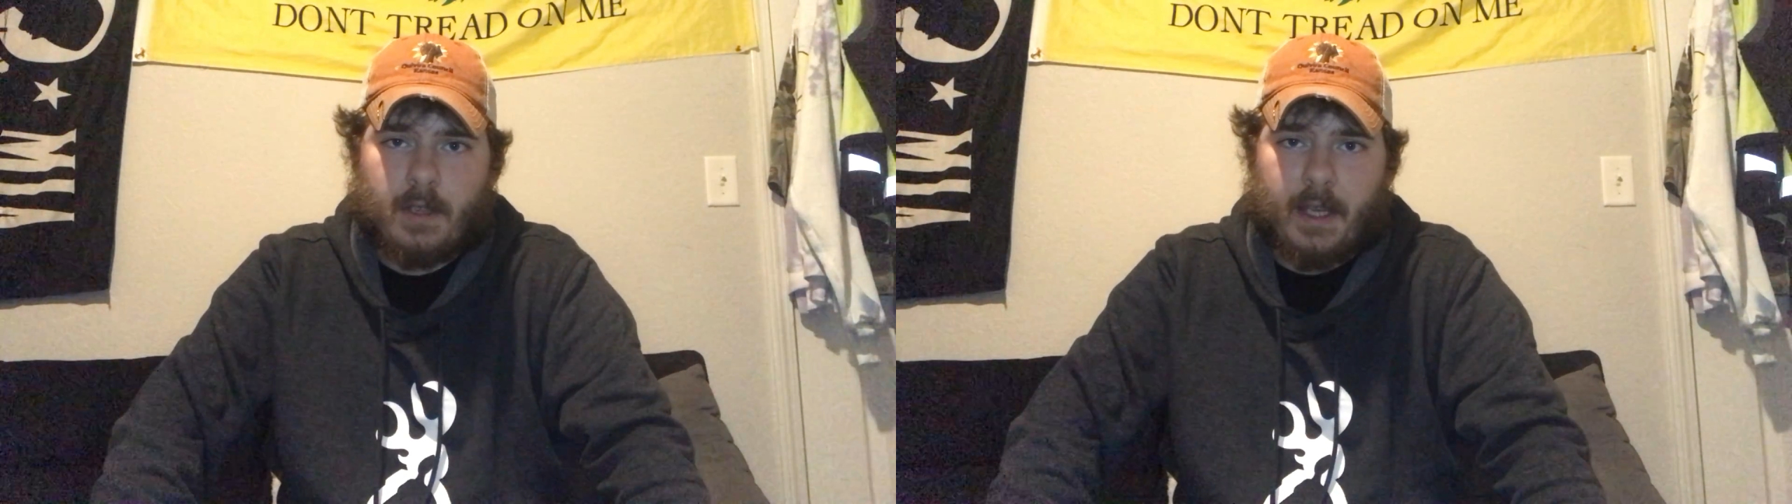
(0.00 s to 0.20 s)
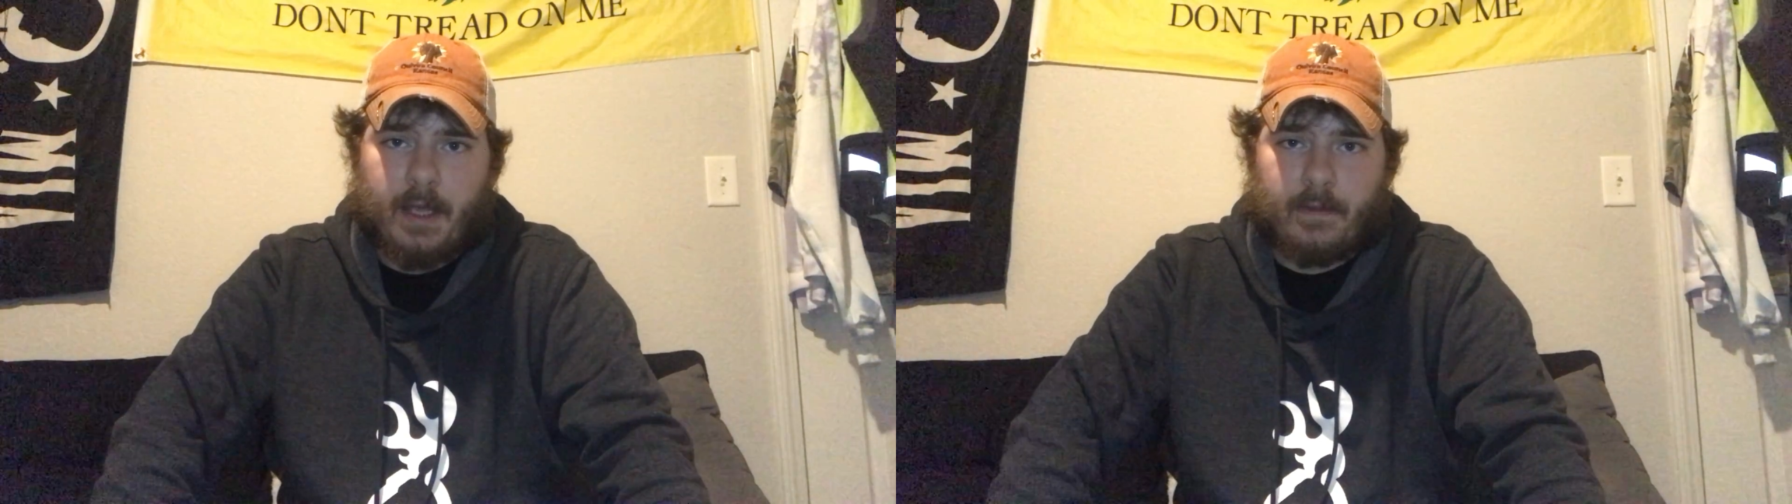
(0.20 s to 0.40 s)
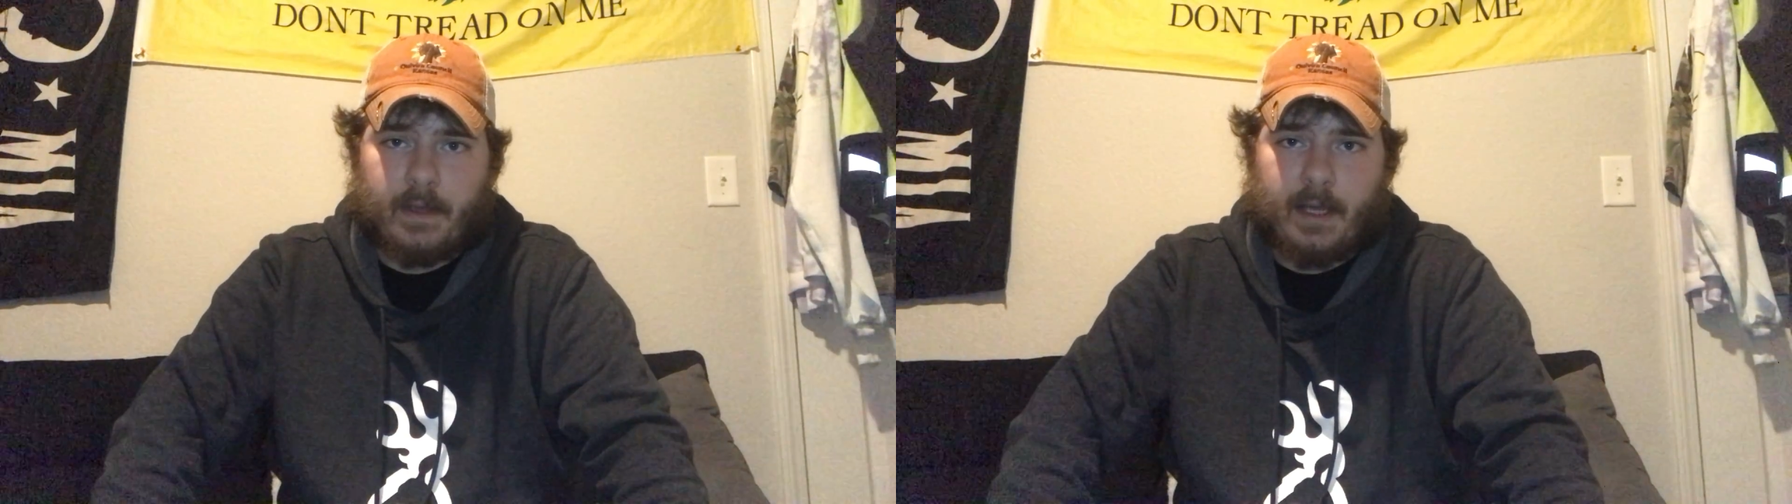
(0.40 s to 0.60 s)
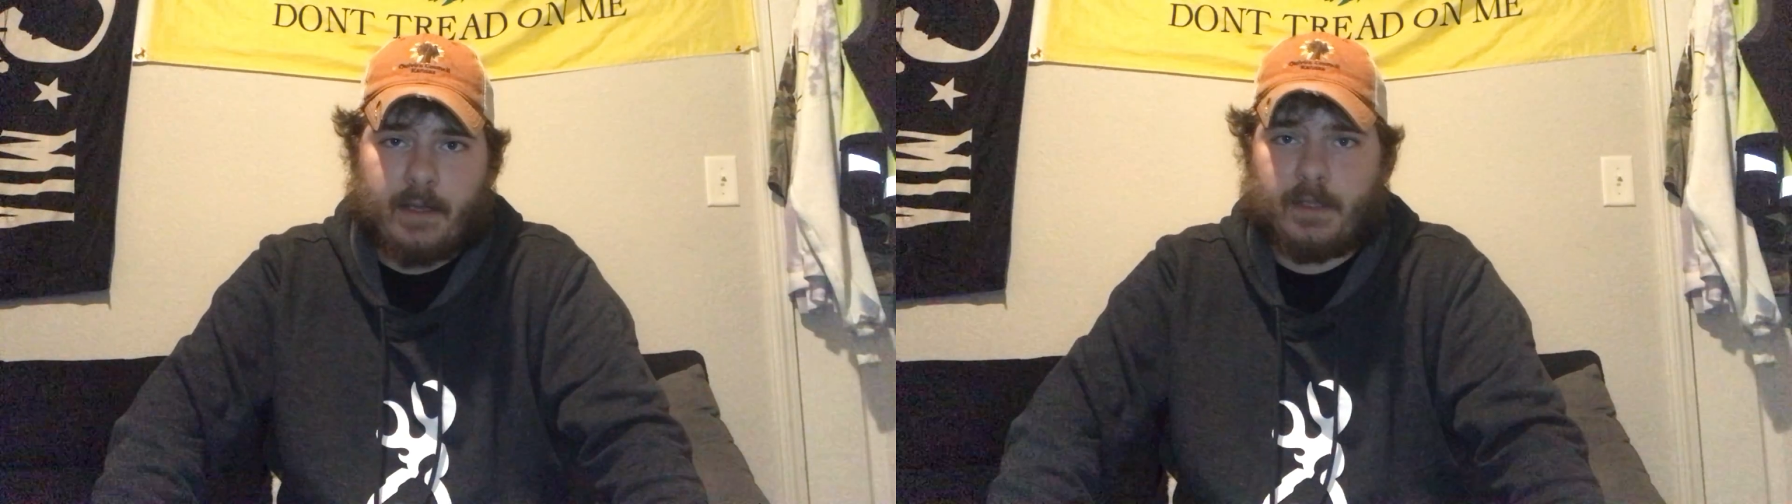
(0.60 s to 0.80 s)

and that